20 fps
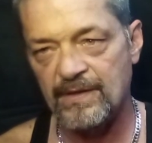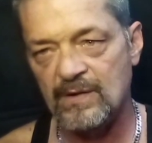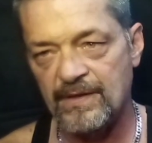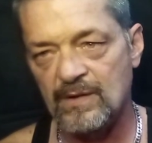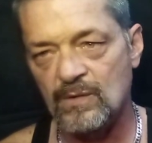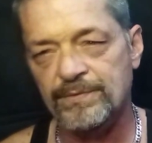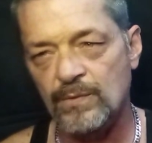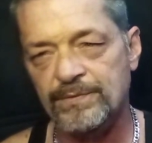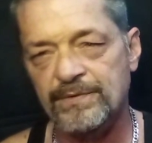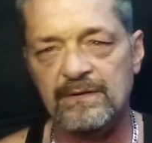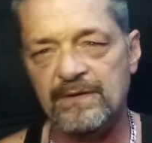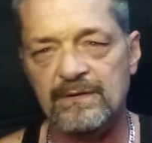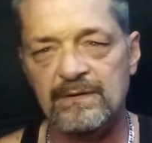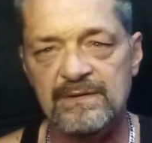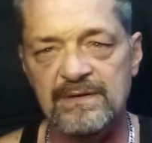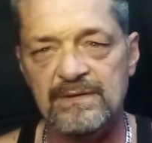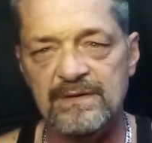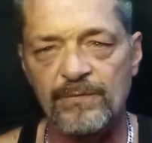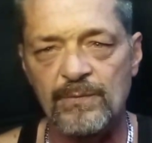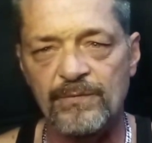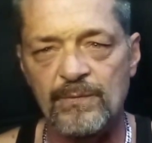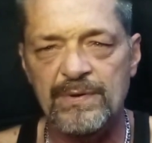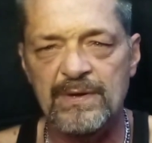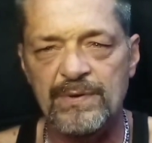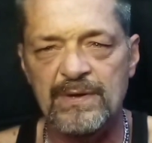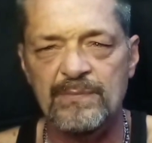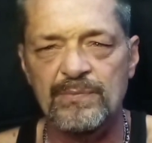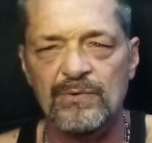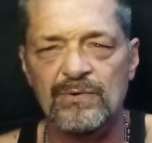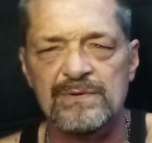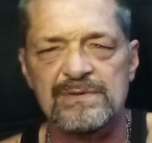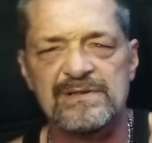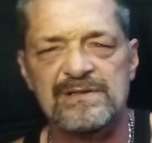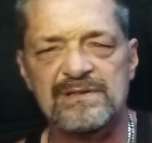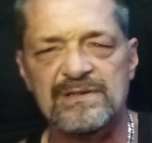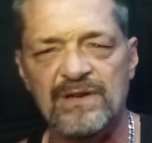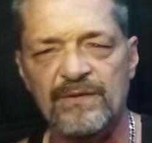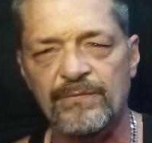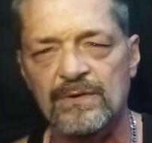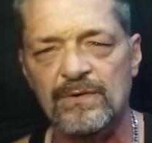i think with different people
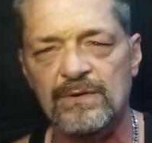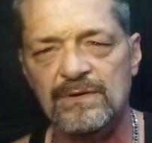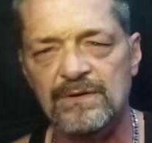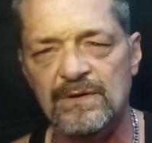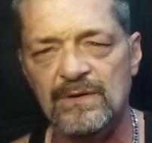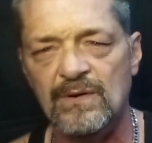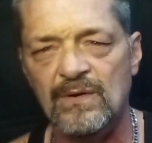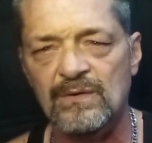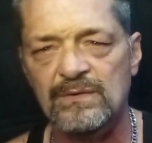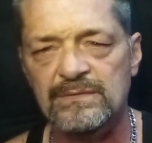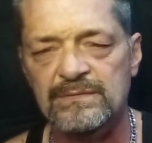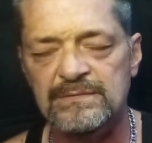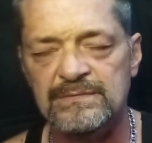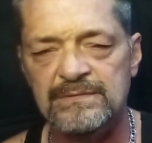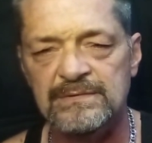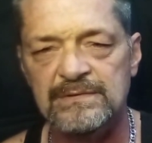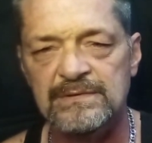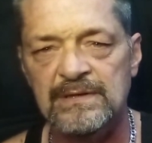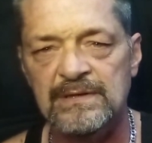it's different you know